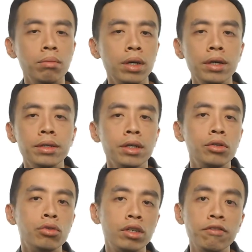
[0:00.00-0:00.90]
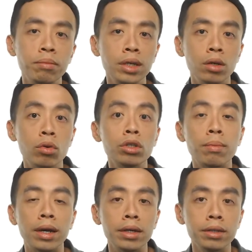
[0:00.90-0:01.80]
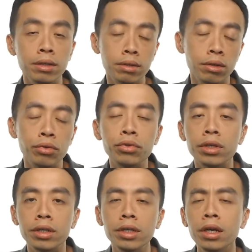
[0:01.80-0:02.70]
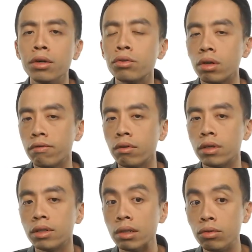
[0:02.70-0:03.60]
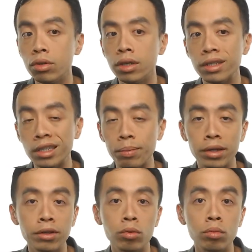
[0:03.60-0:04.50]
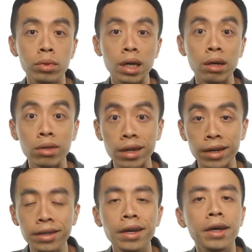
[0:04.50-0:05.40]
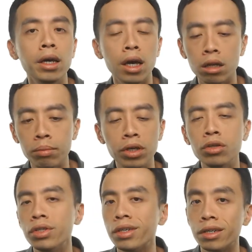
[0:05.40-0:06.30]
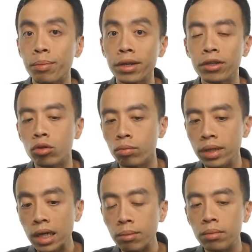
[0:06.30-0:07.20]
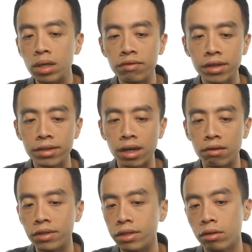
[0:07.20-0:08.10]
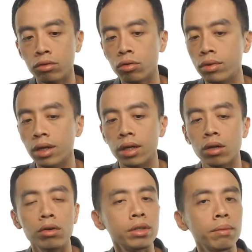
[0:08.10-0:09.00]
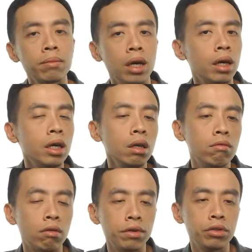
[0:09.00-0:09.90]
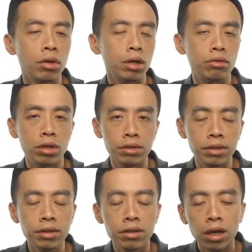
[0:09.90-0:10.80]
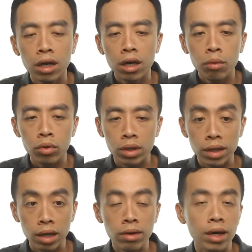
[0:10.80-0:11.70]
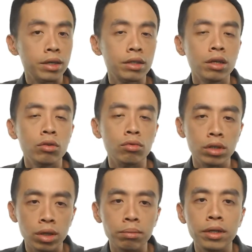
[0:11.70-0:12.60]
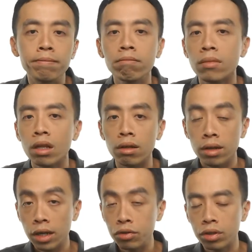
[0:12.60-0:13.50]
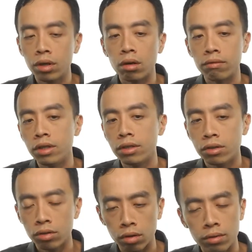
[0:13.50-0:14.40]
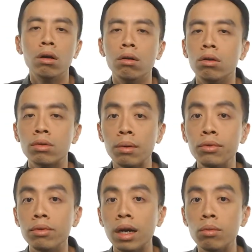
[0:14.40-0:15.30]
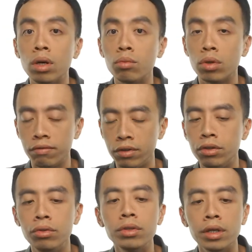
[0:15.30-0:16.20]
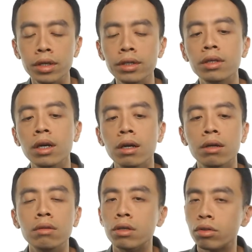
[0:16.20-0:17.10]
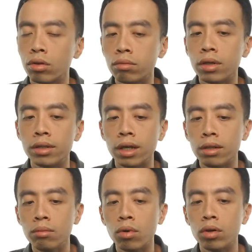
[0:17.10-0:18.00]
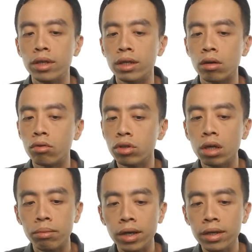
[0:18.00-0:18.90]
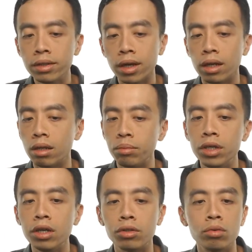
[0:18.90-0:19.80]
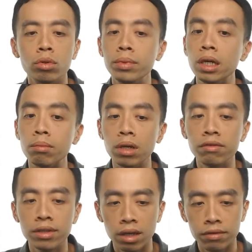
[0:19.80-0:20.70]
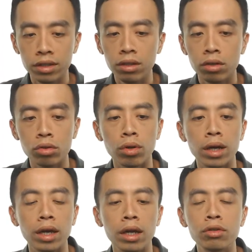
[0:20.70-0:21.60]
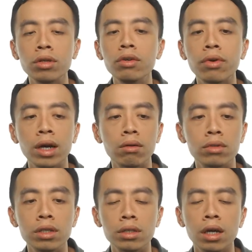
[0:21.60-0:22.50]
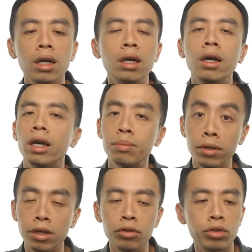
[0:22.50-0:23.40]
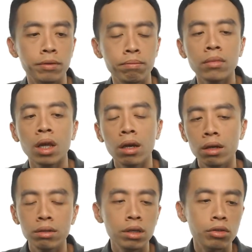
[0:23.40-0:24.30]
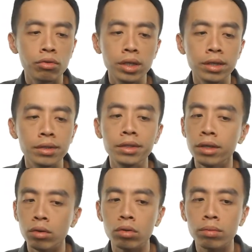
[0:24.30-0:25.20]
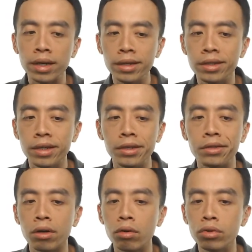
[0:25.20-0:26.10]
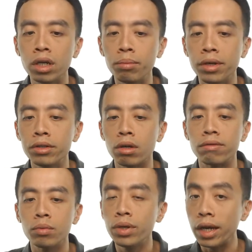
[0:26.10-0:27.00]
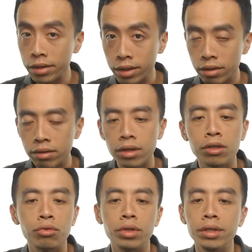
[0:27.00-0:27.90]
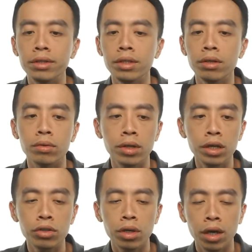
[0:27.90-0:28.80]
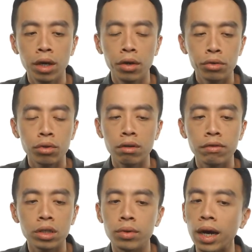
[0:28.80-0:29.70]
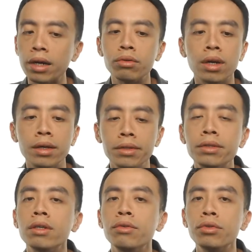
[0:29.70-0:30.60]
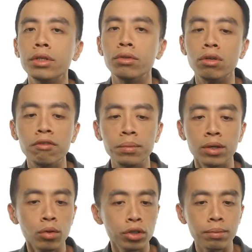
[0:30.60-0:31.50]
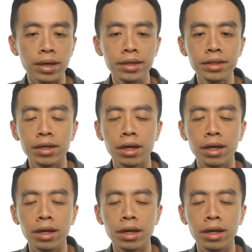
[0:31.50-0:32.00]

base, it should give me OH minus in solution, so therefore the solution is expected to be alkaline, and the pH is expected to be above 7. So the concept involving salt hydrolysis will allow us to determine the nature of this salt. So up till now, what we have deduced is the salt is nothing more than the conjugate base and the pH will be above 7. So I can actually write out this explanation. CH3COO minus, it is the conjugate base of a weak acid, CH3COOH. So therefore it will hydrolyze in solution to give me OH minus.